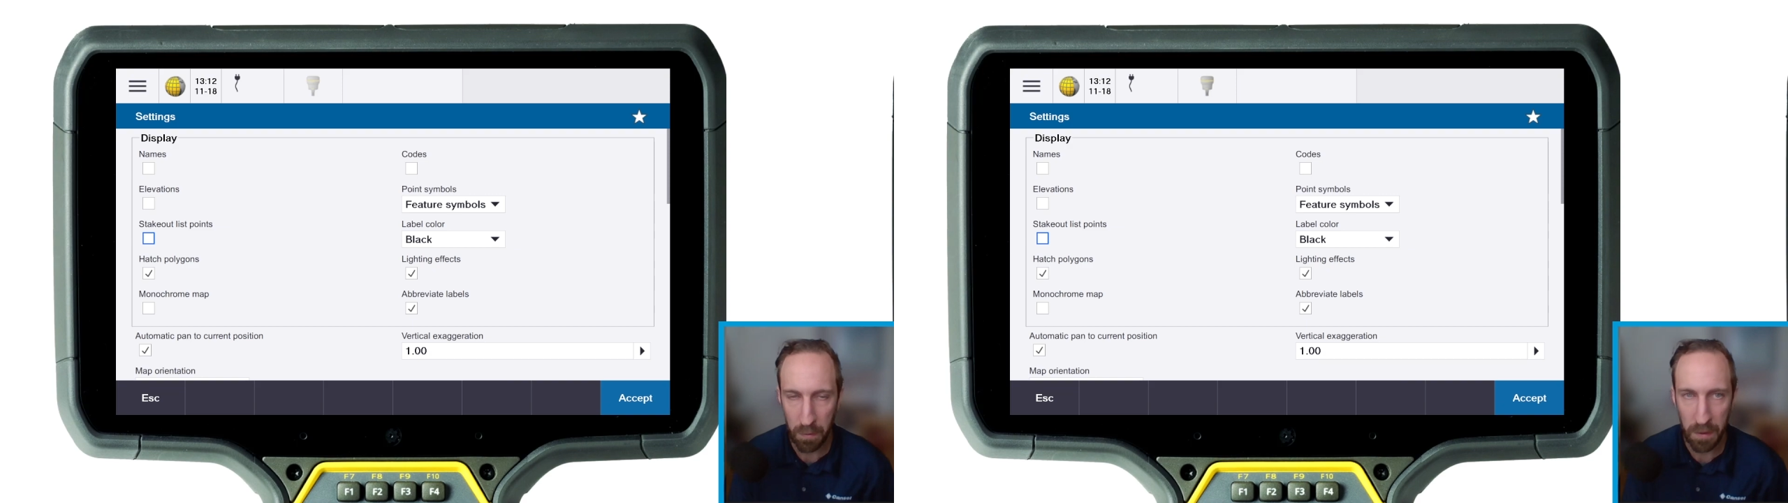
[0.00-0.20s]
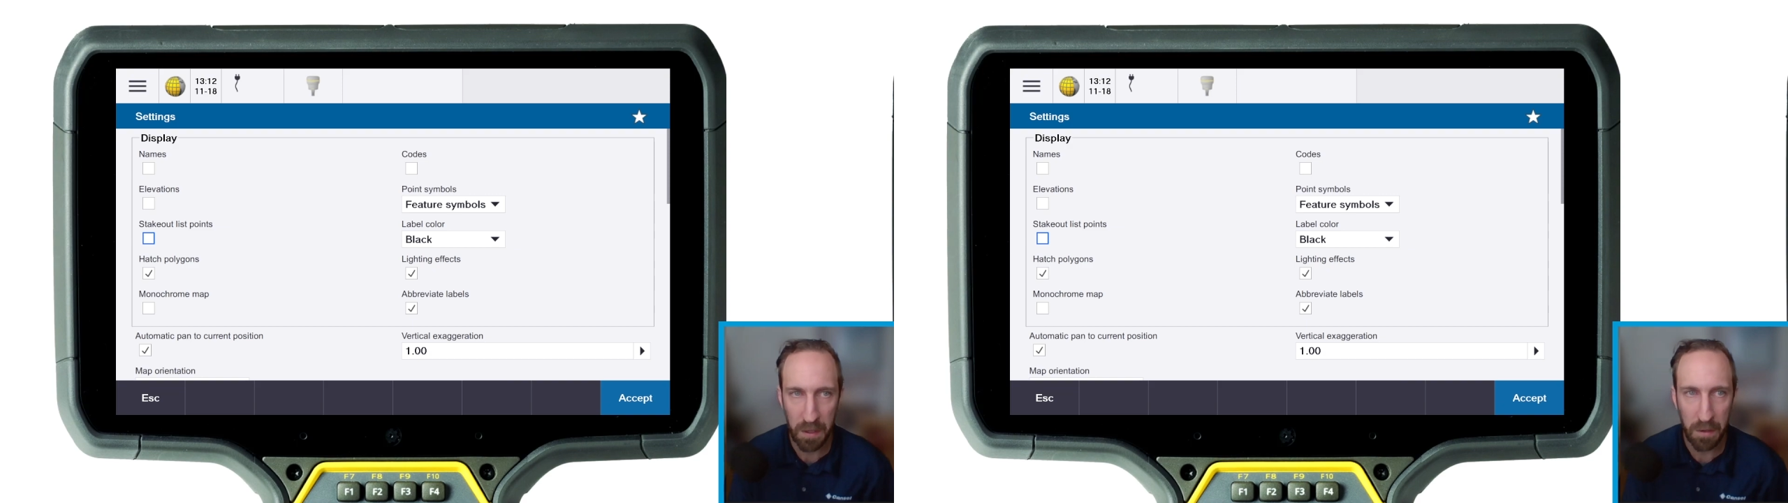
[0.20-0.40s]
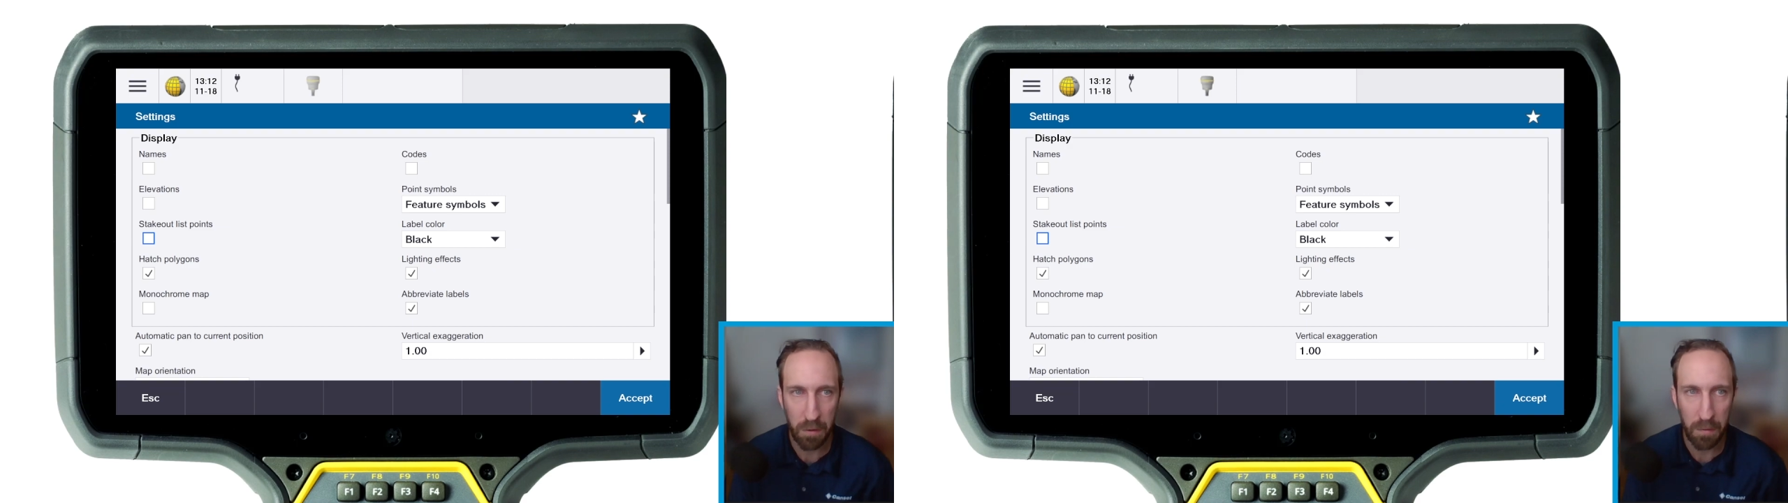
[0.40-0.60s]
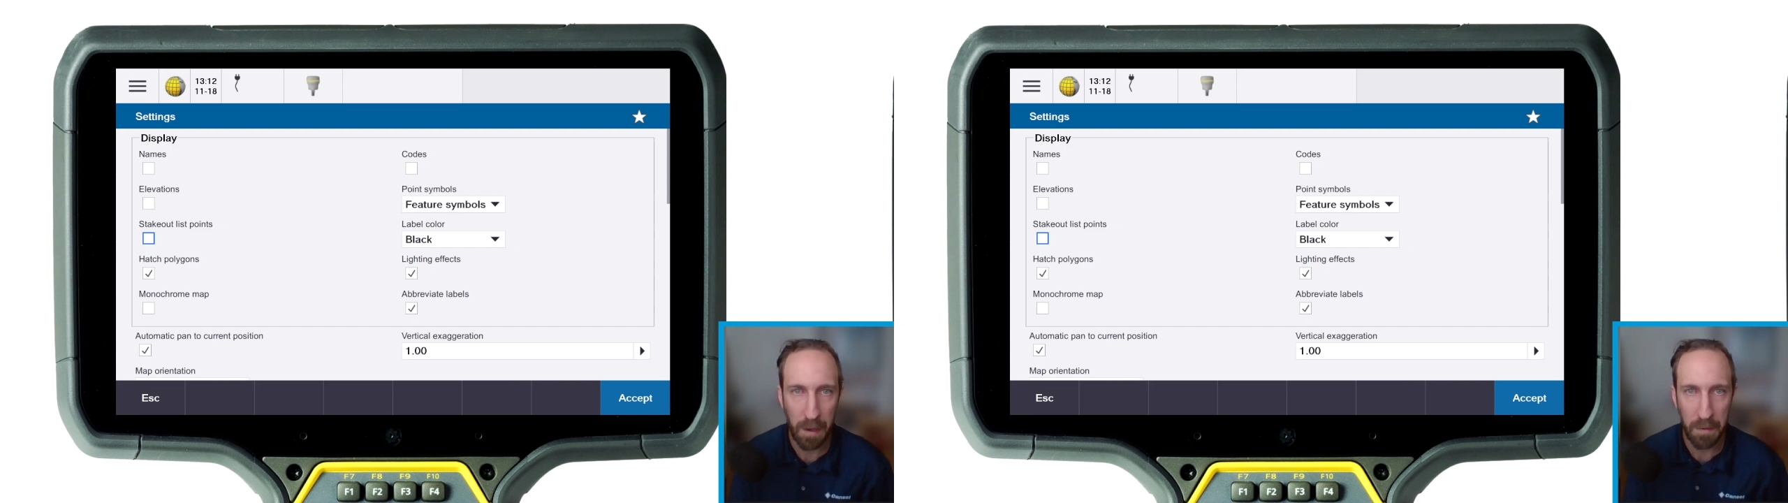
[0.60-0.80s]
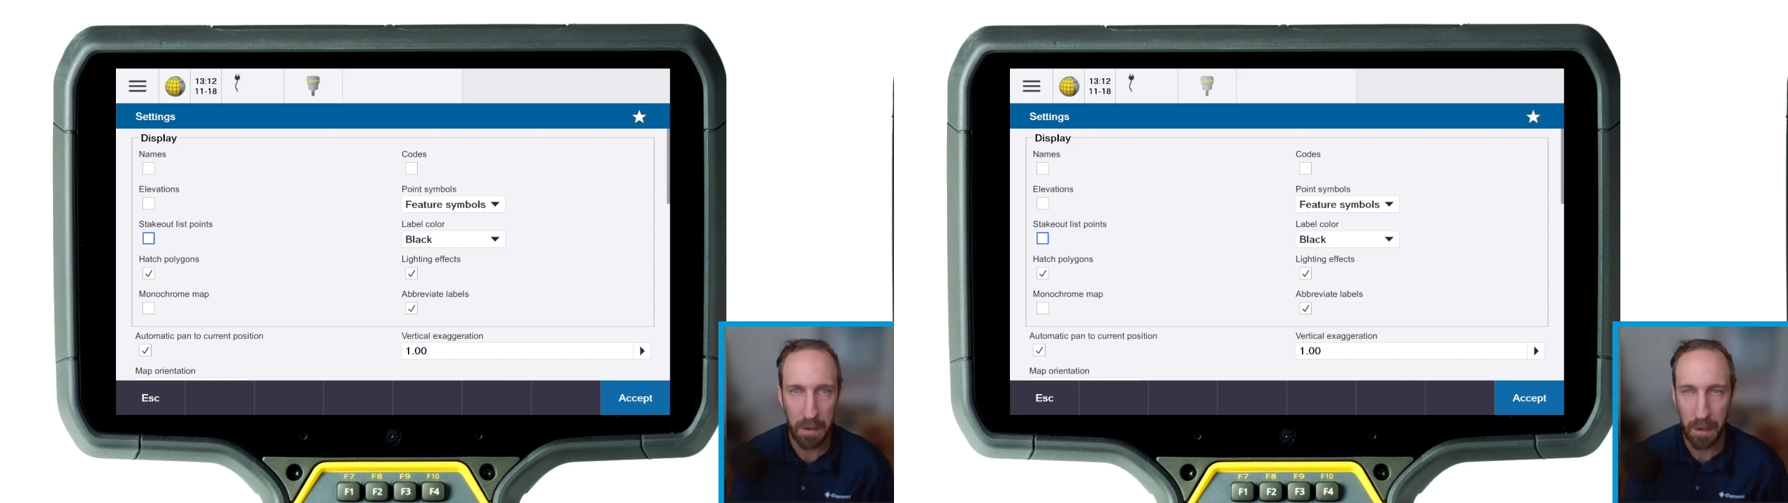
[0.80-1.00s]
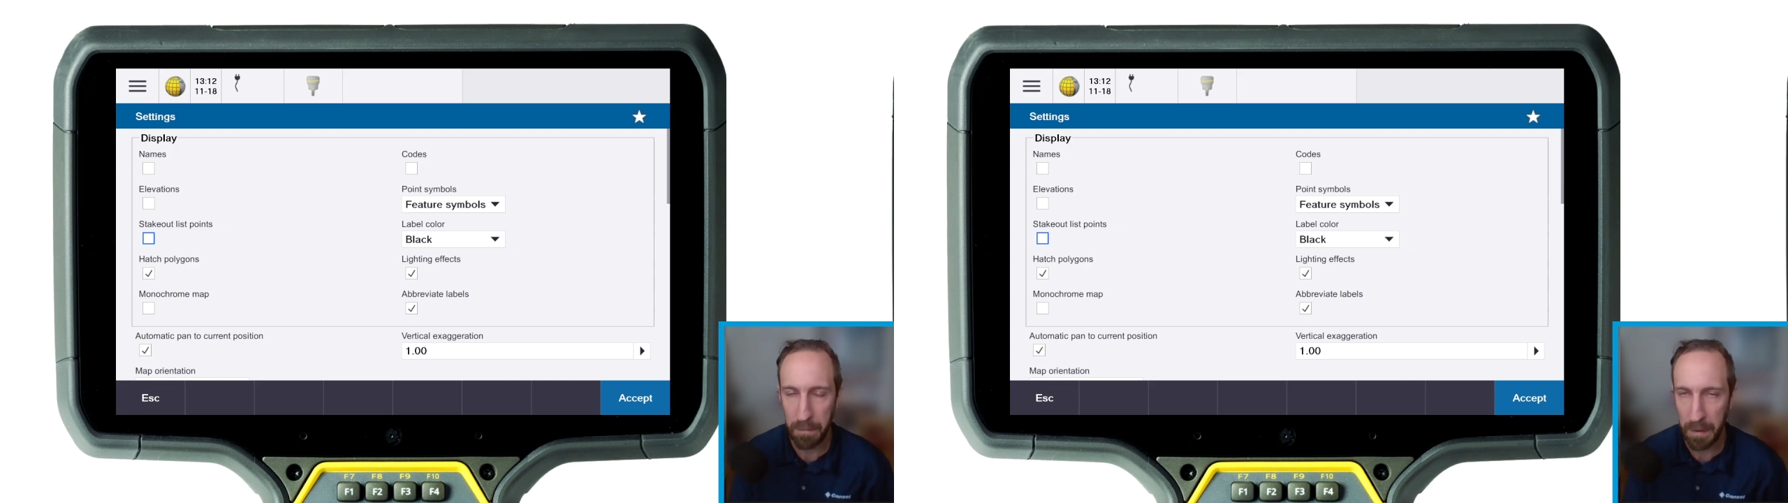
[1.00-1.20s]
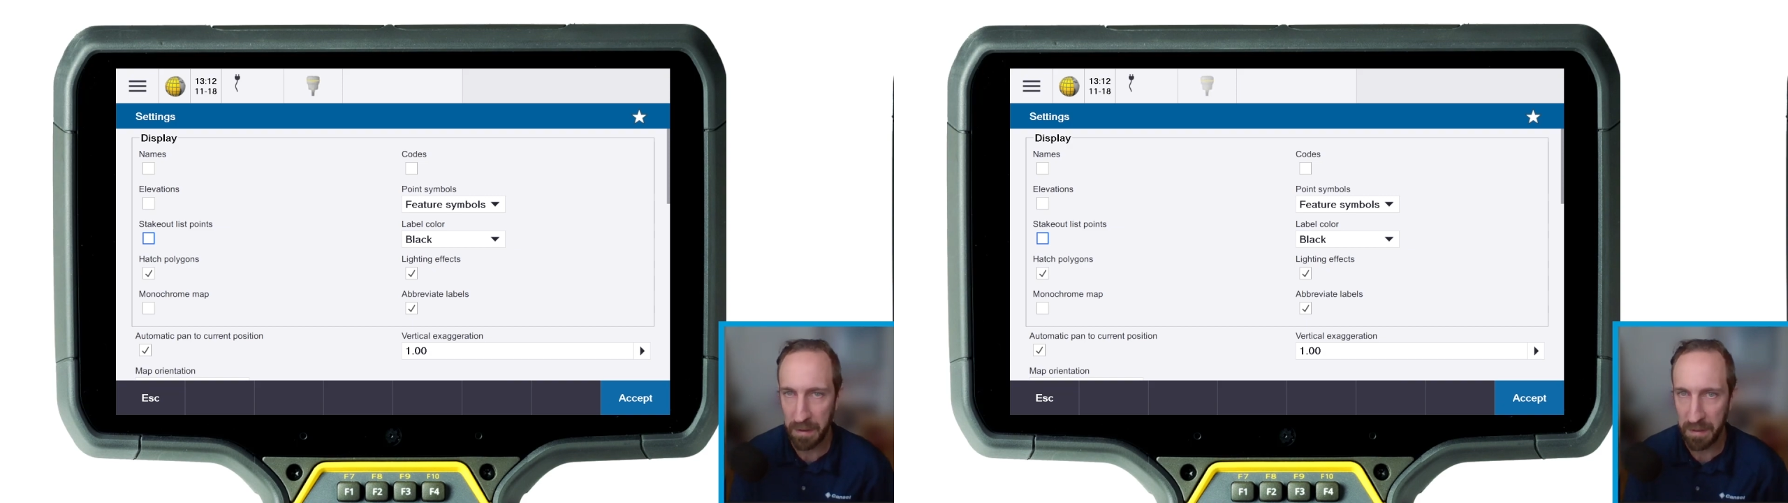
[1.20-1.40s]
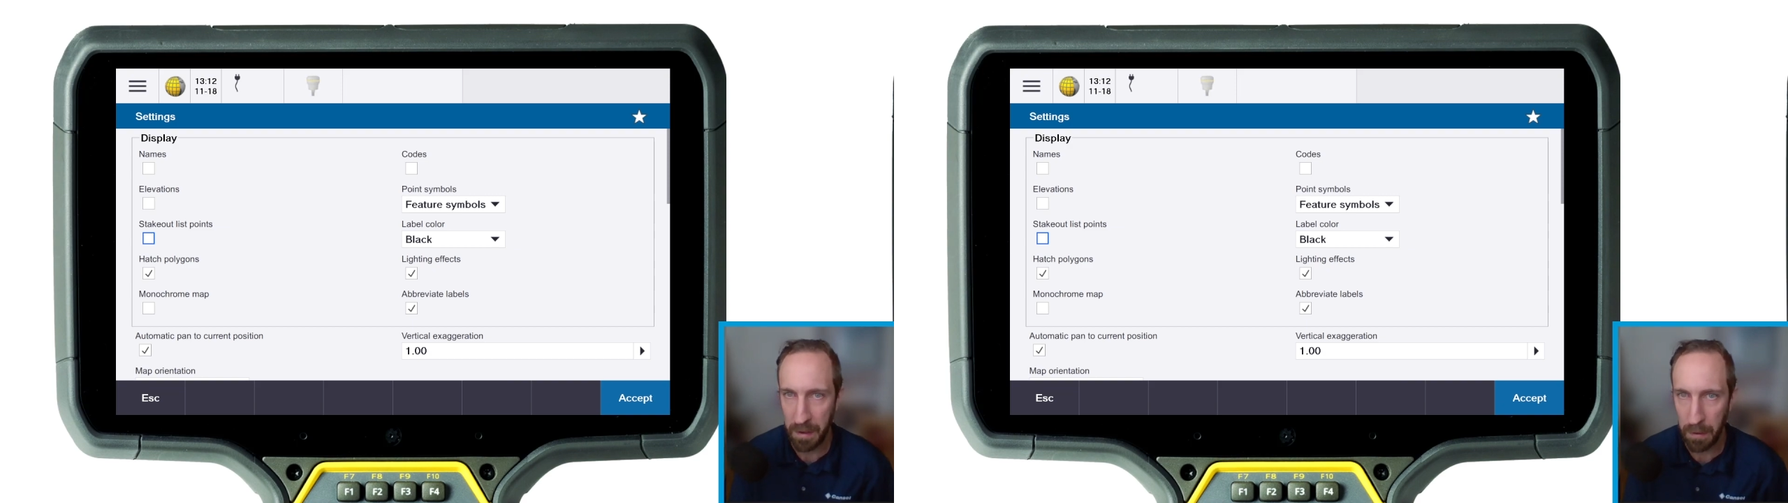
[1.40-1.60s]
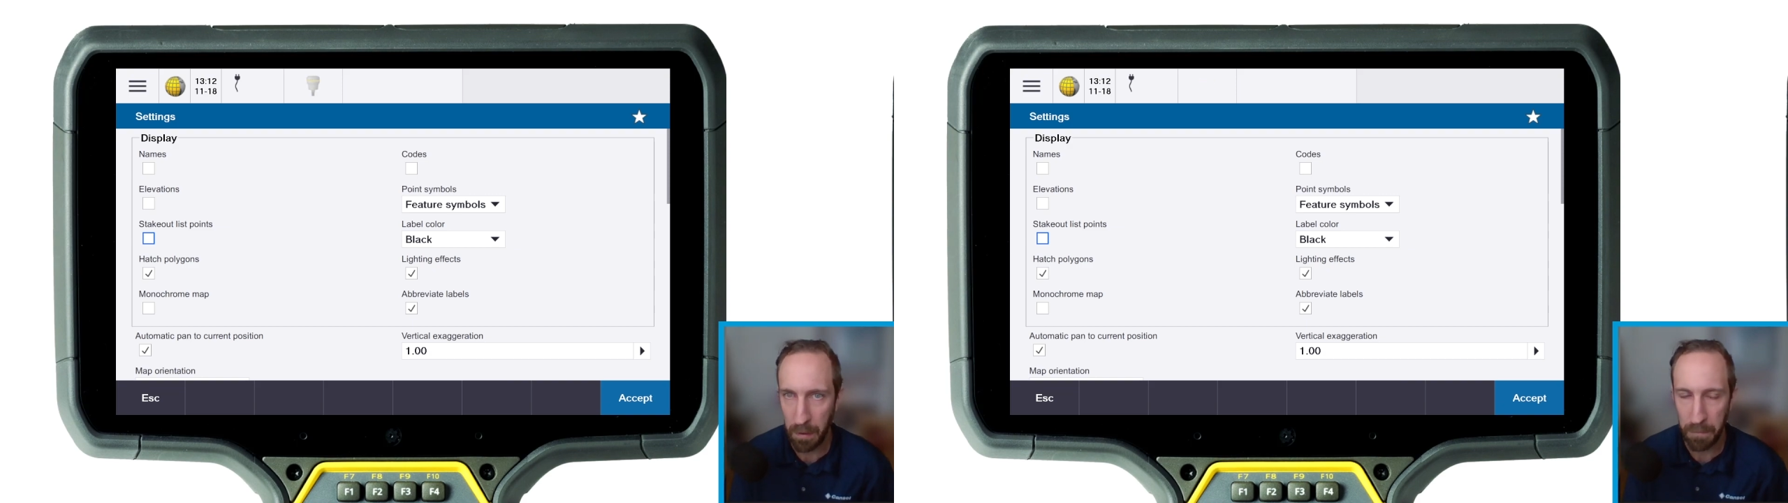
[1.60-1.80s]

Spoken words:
you will need to have an FXL,